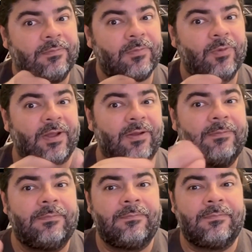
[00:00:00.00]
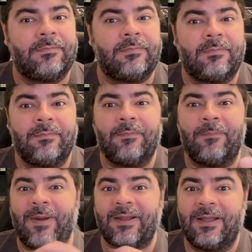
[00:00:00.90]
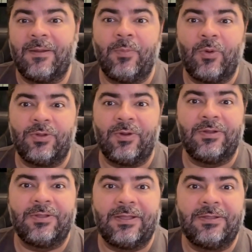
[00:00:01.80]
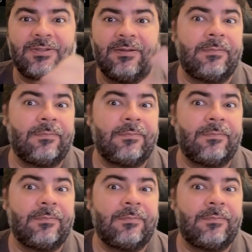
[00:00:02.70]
Well, my dear bored Earthlings,